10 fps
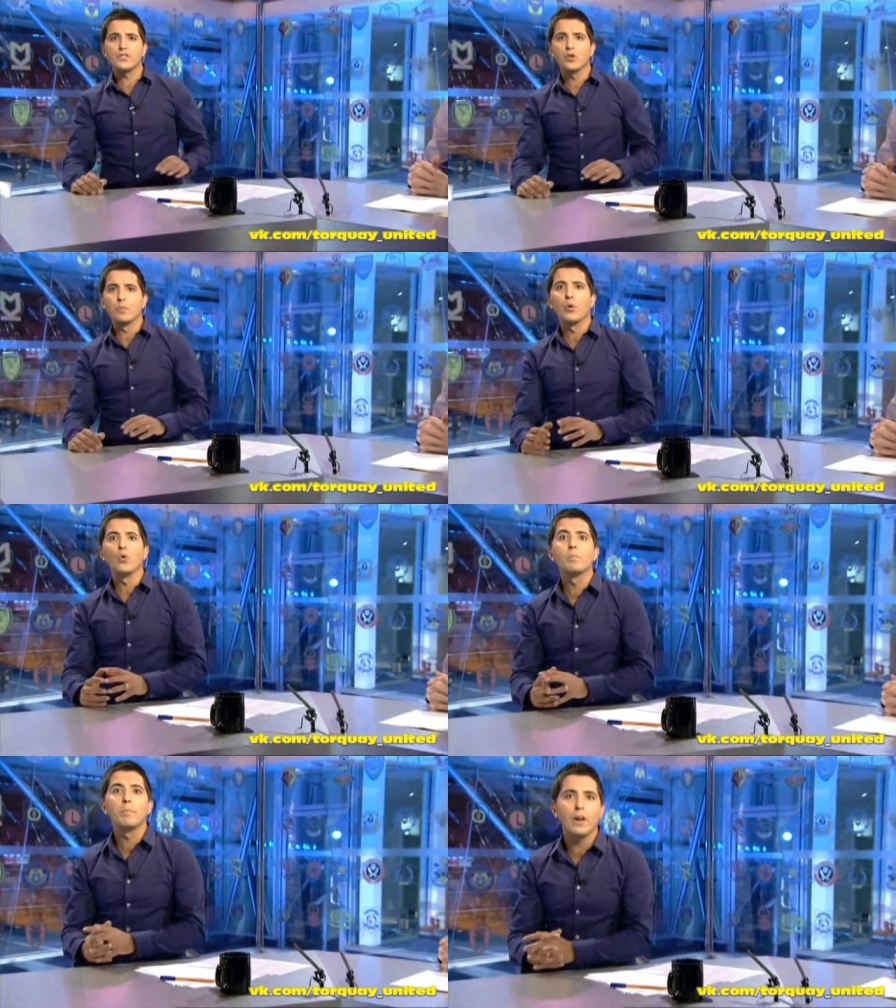saw
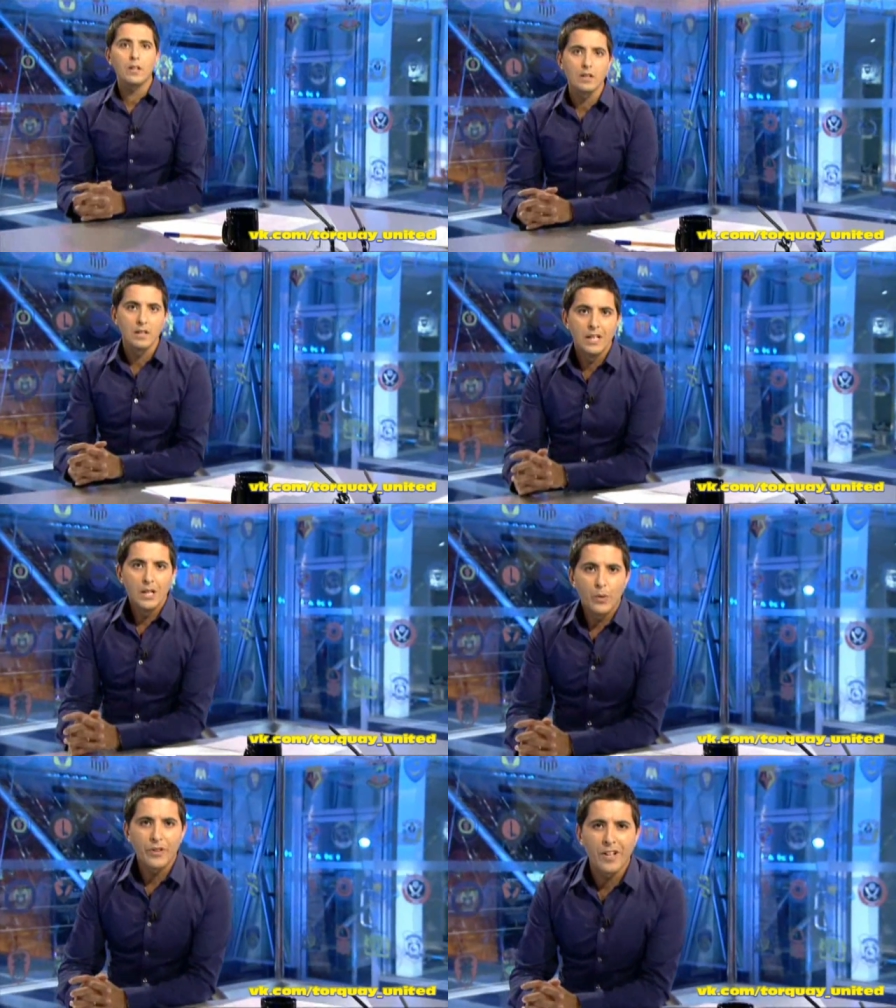Paul Buckle
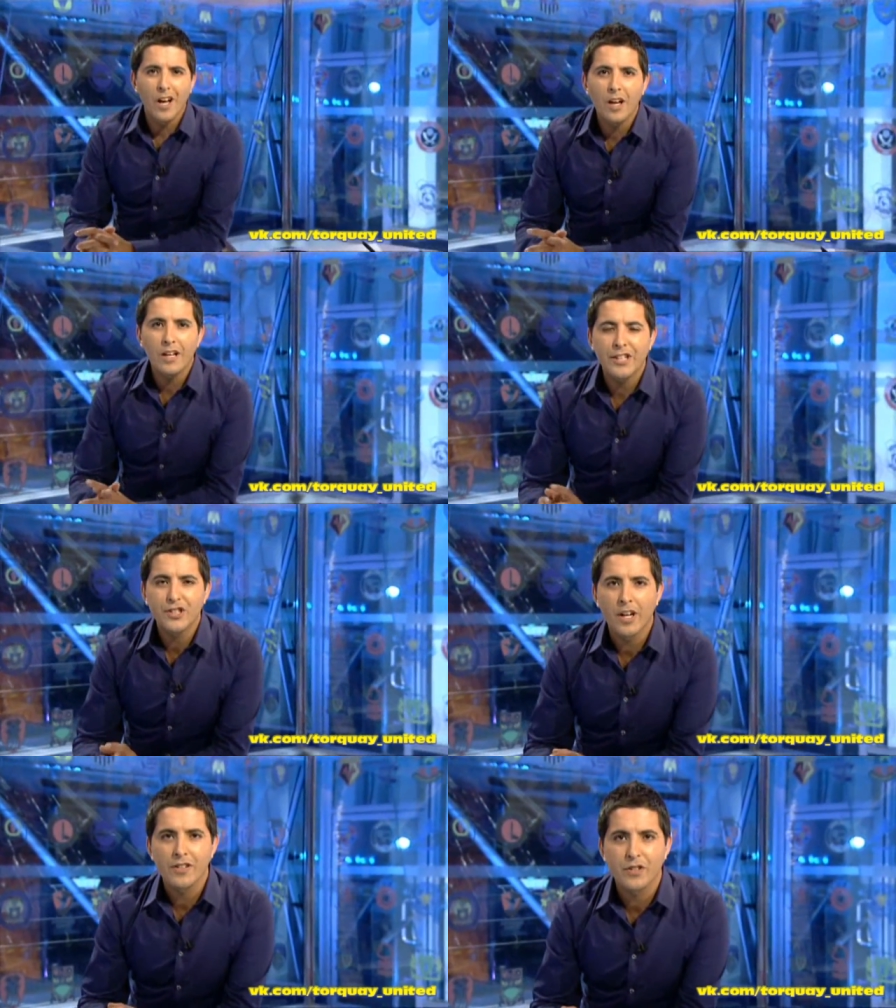with an early
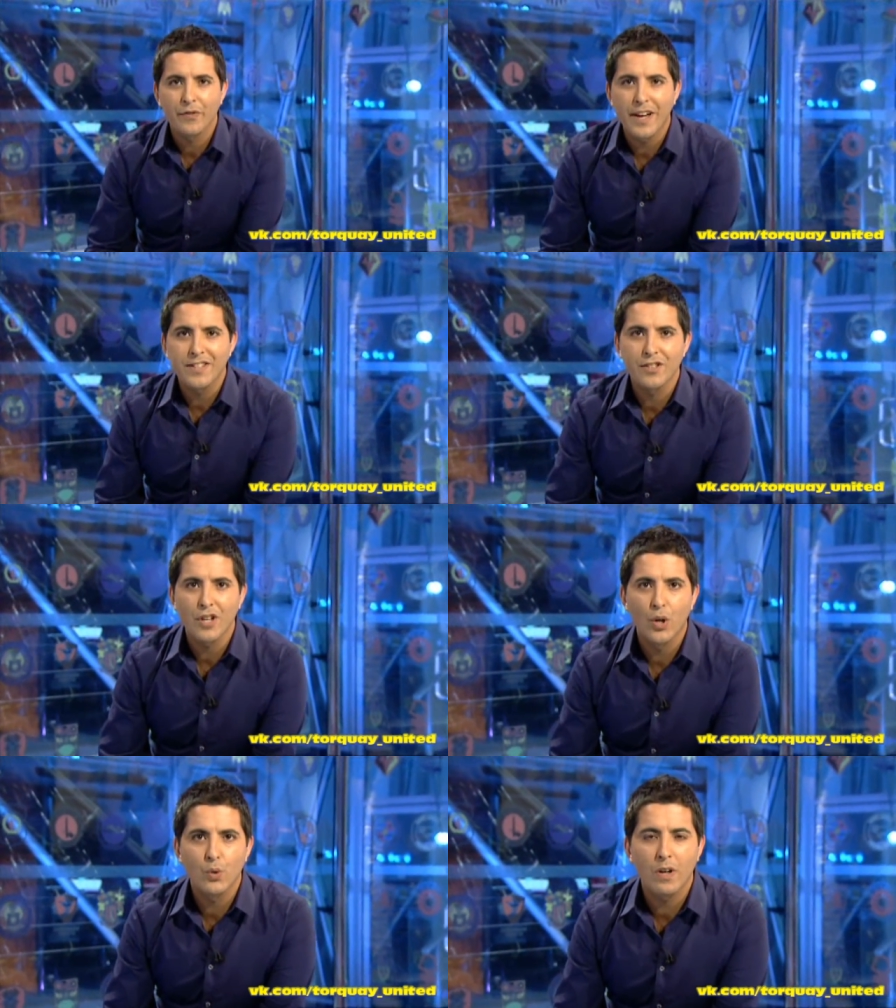chance to face his
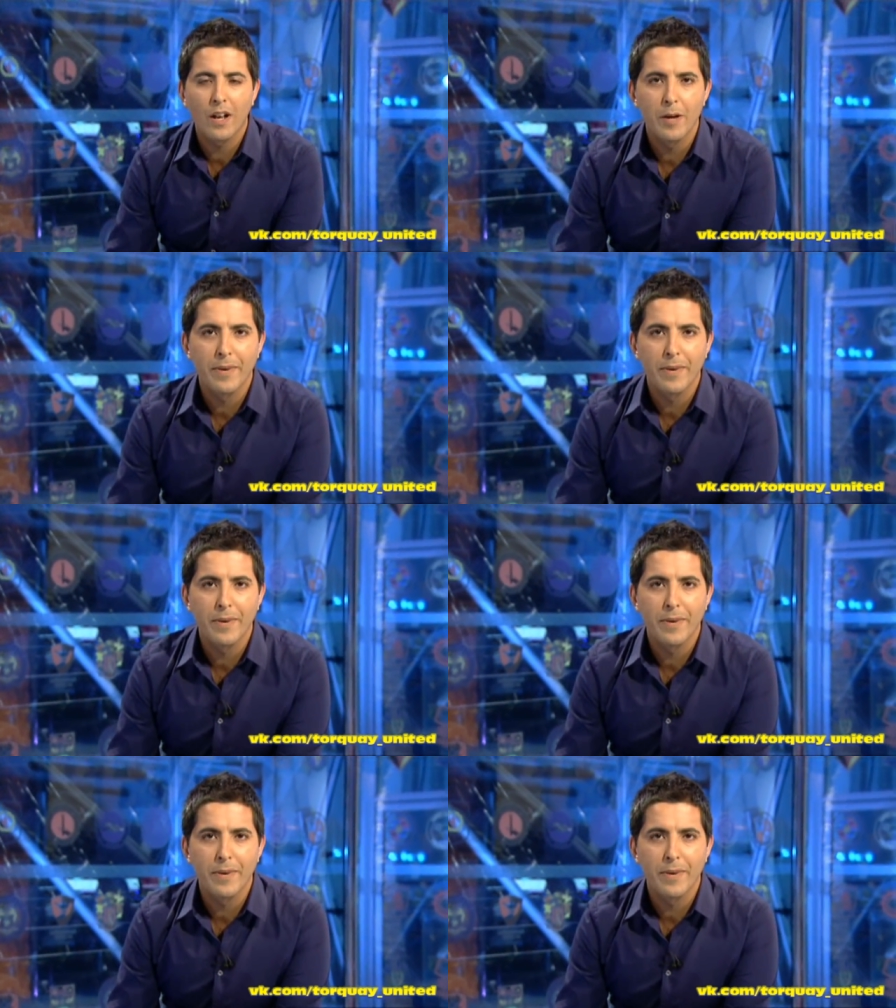old club.